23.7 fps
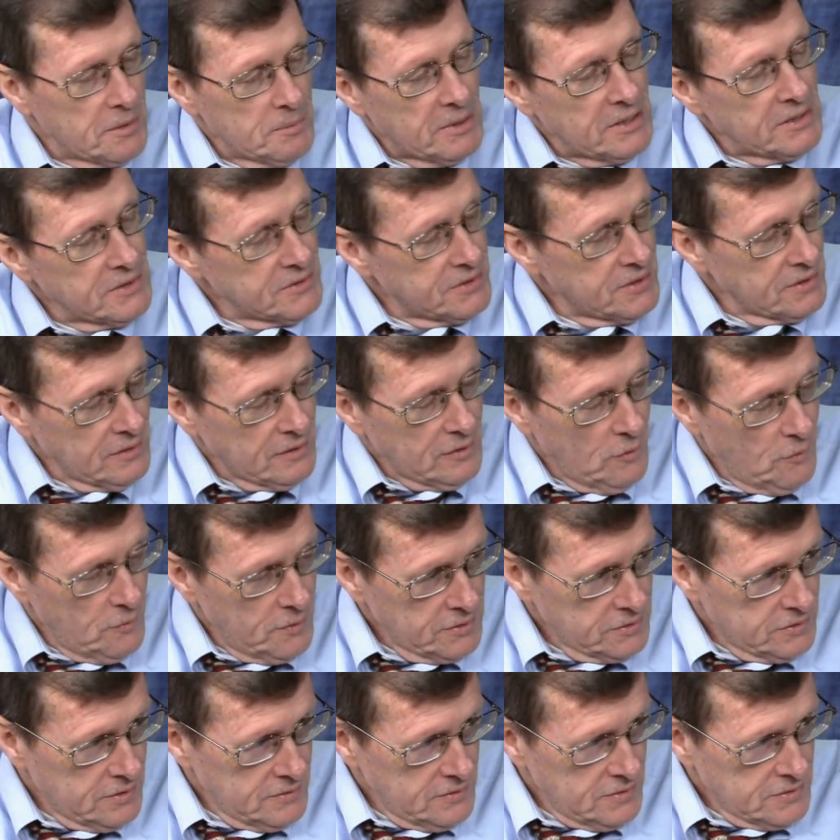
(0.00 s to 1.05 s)
into going
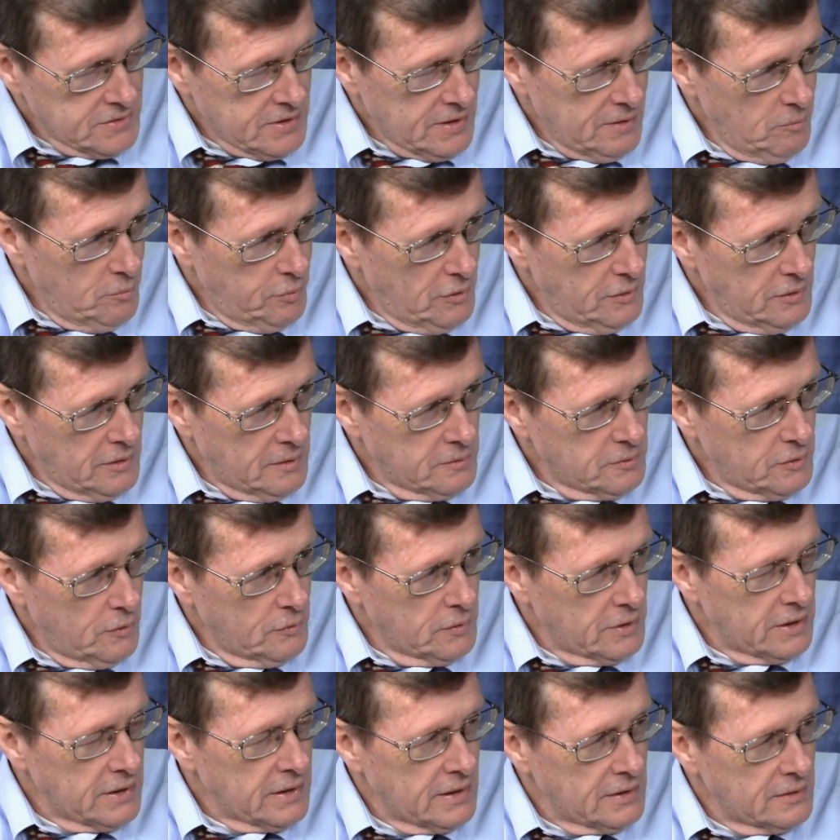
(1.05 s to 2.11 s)
to the temple? Oh, no, no,
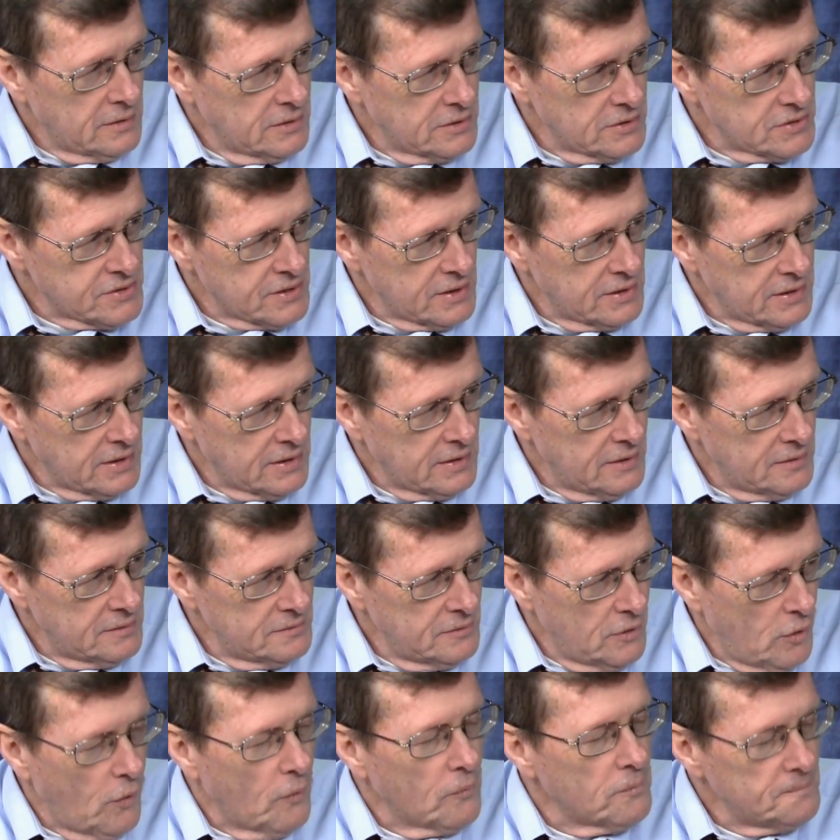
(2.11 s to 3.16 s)
he, he oh, said no. he had,
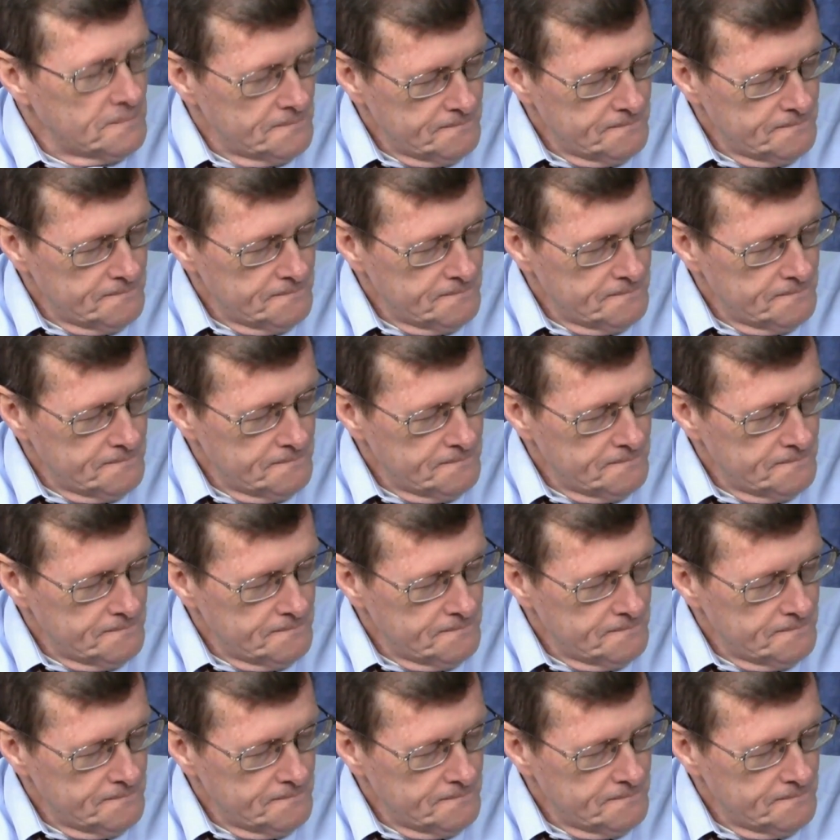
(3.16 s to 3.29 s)
oh